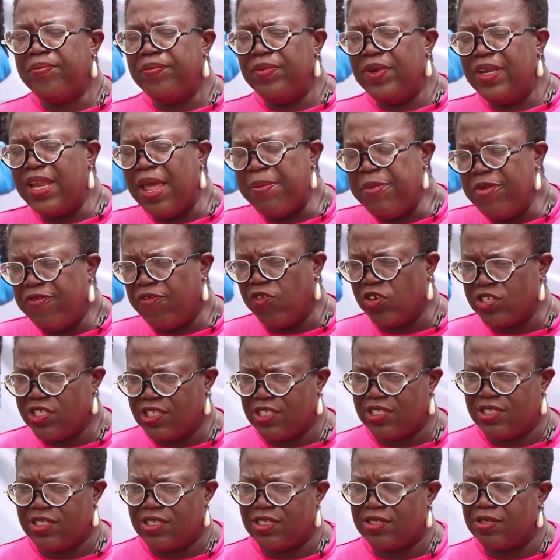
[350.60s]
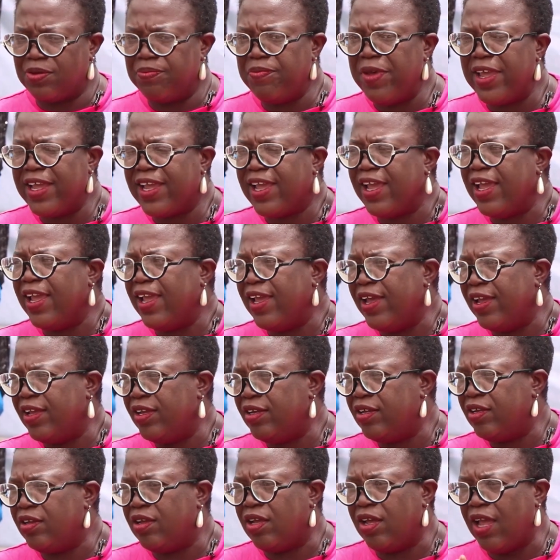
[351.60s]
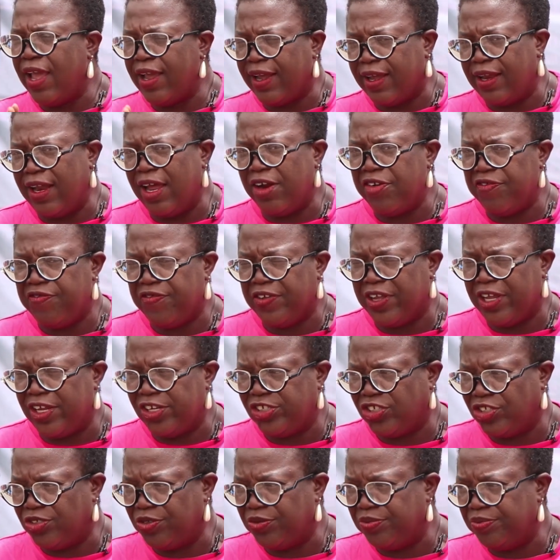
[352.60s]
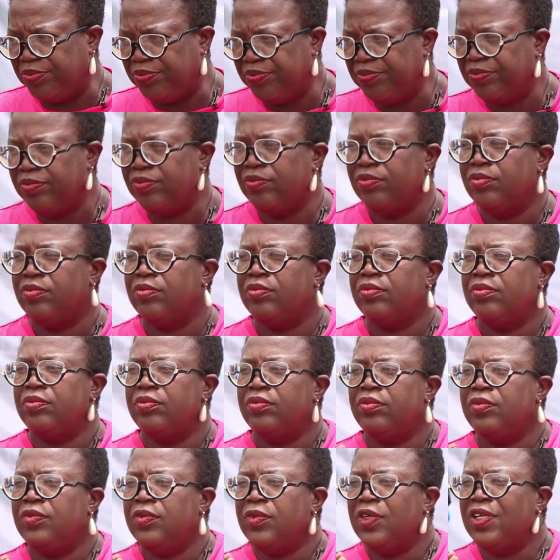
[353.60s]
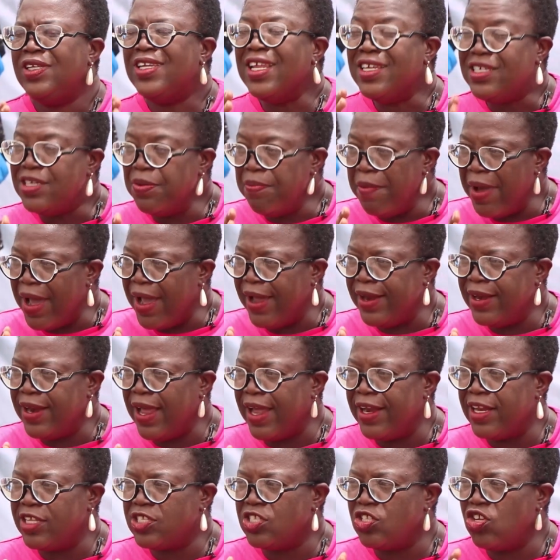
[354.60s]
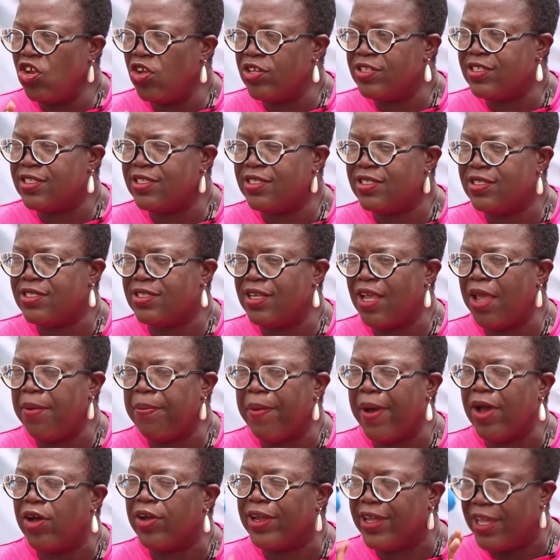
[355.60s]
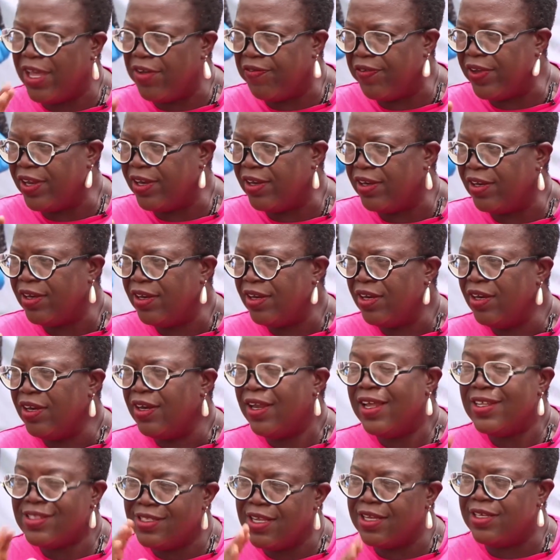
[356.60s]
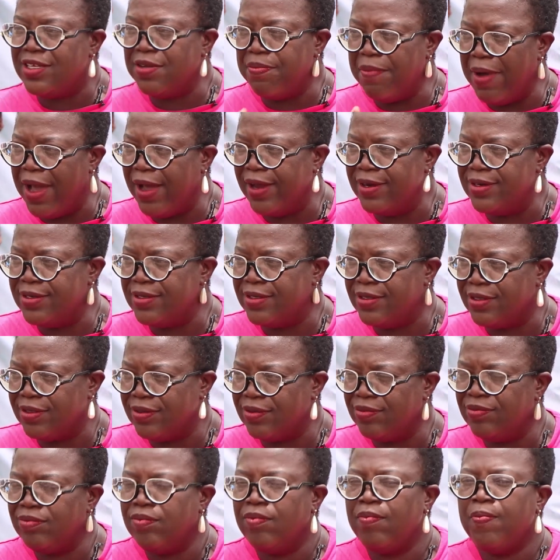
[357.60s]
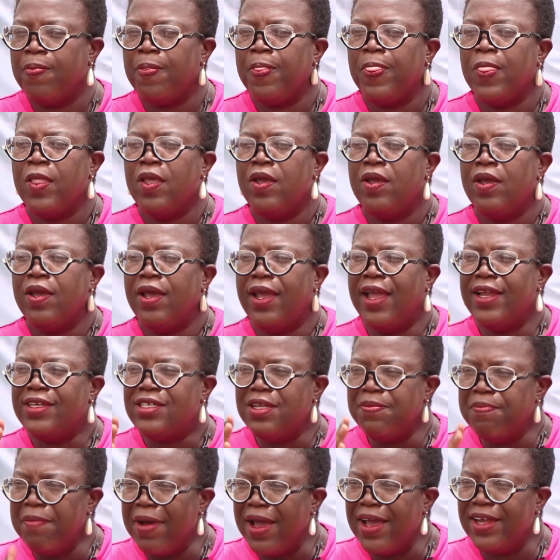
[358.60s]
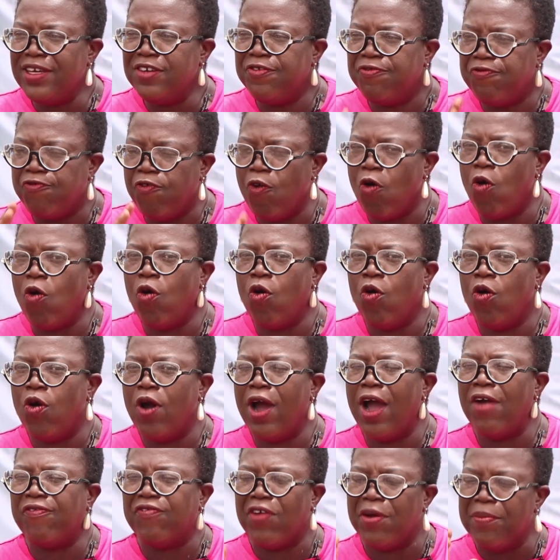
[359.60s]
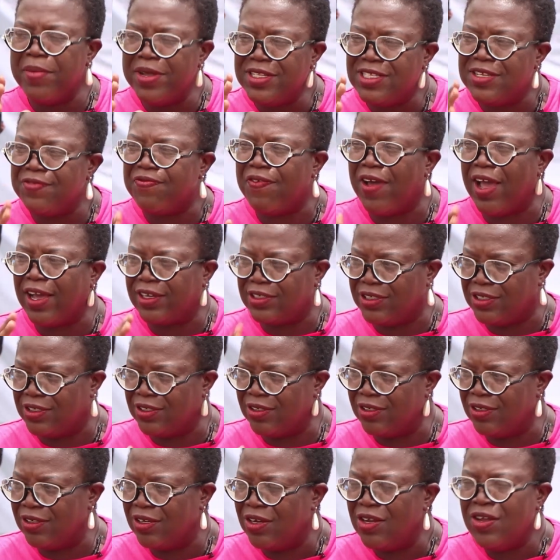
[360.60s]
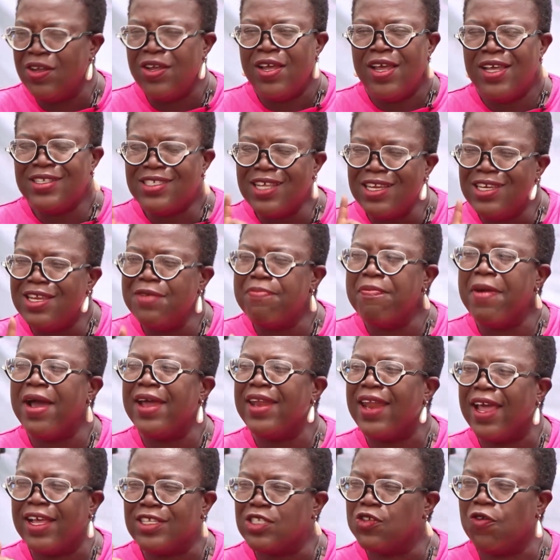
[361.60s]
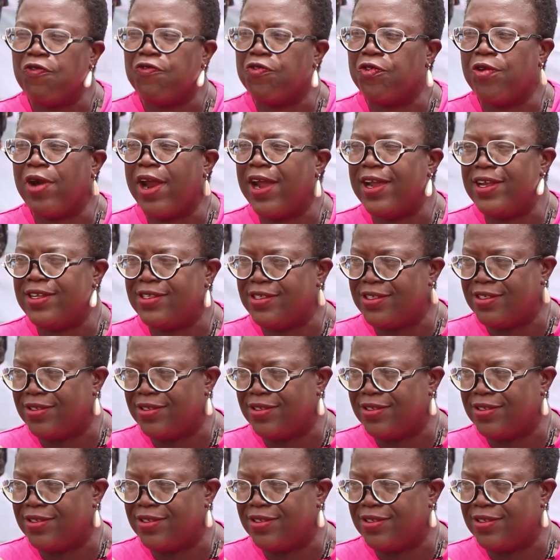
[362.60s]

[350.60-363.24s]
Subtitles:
Let me first make a clarification. The demand, and it's not about giving, it's a demand. A demand for affirmative action is a demand as of right.